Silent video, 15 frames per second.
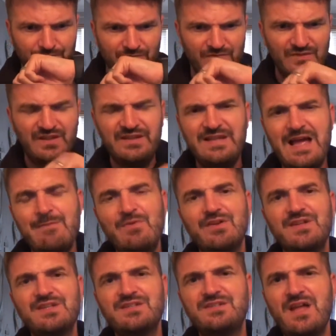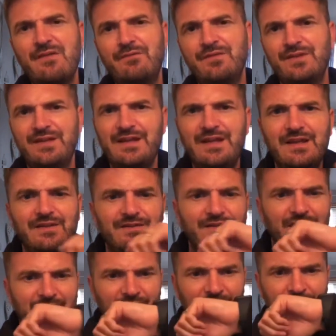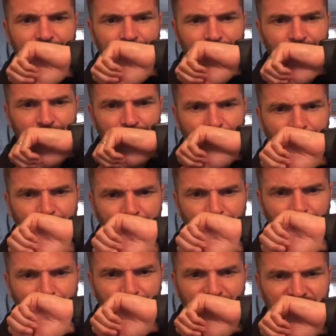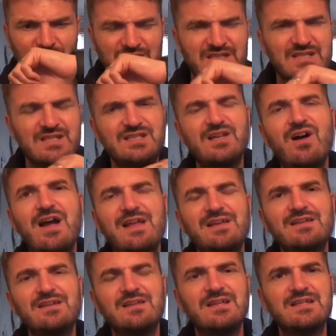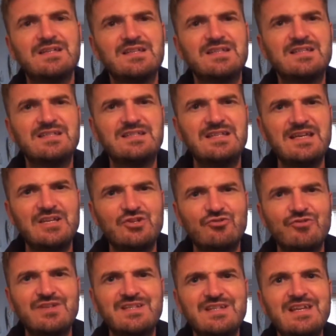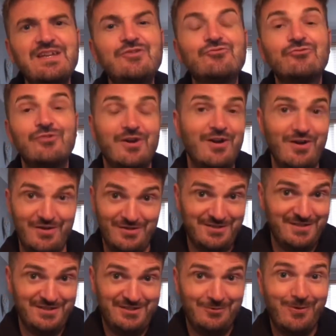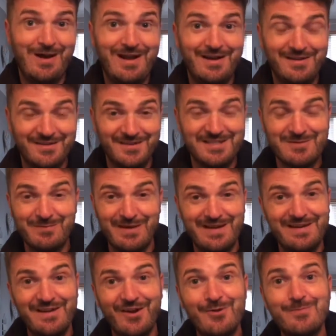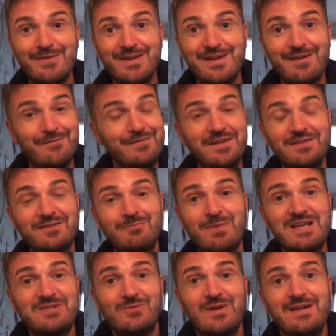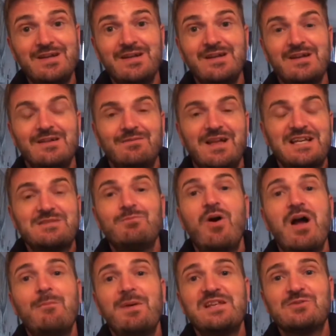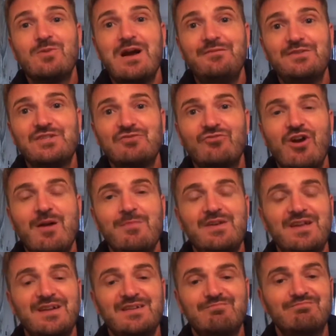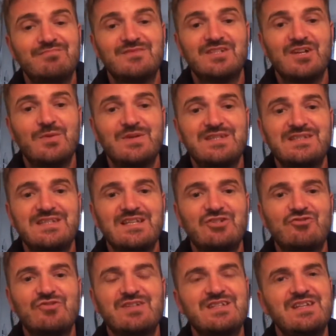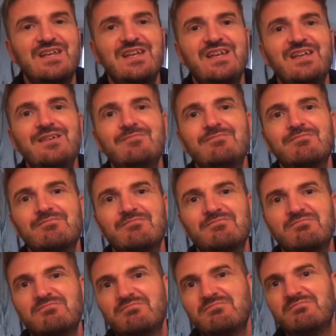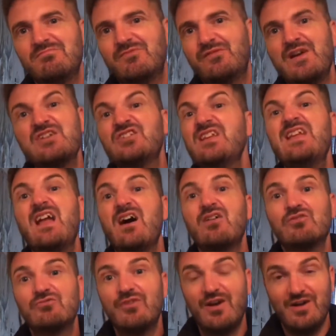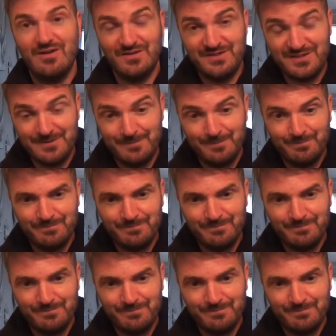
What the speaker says: The lemon is definitely in there. So it's slight, it's a citrusy grass is the way I can explain the opening. I think the best way, that's my best way of describing it. So a citrusy, freshly cut grass.